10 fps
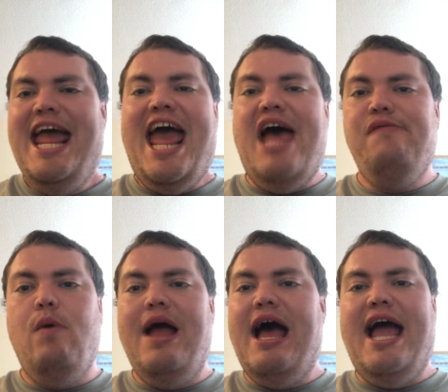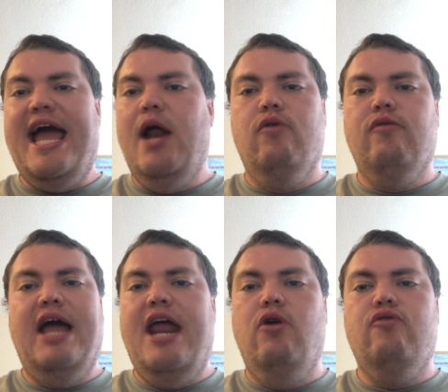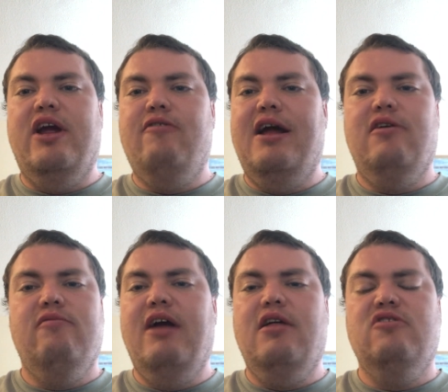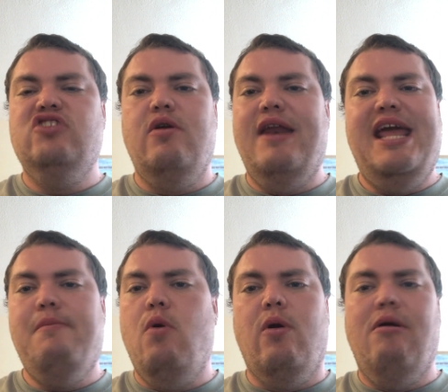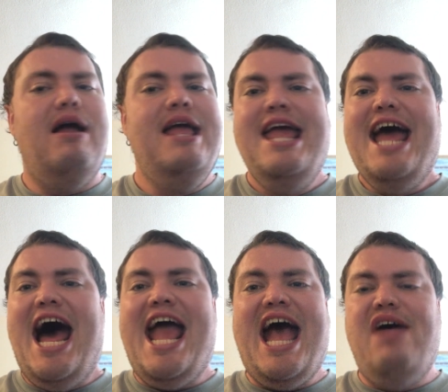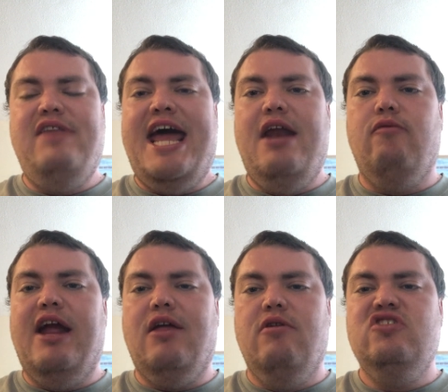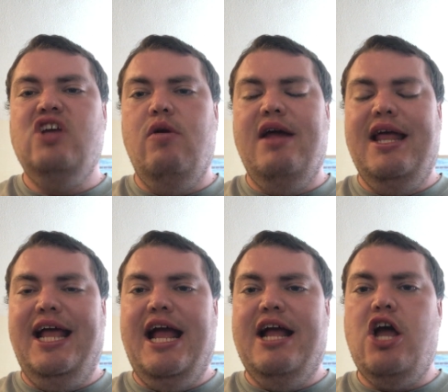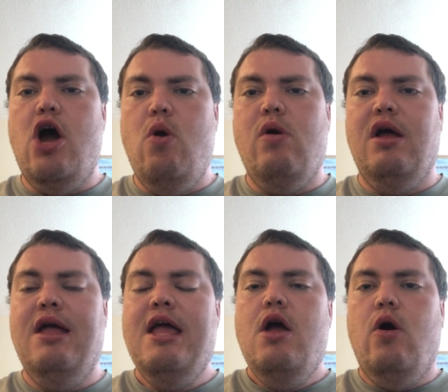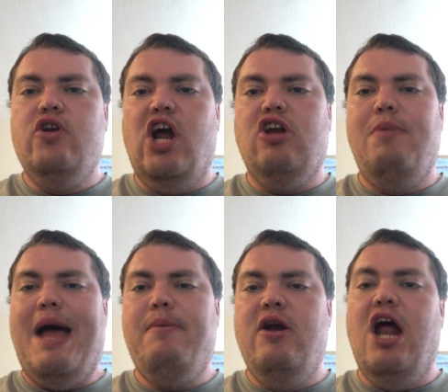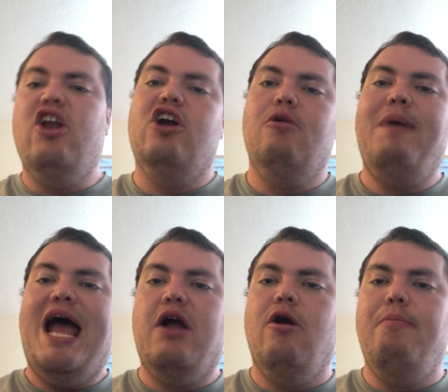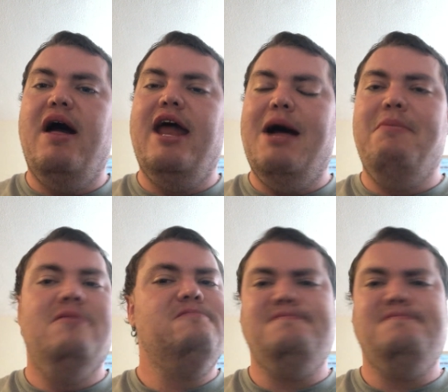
FYI, I don't, I don't drink regular, regular soda anymore. I haven't had a regular soda, like a Coke or Dr. Pepper, not Dr. Pecker, but um,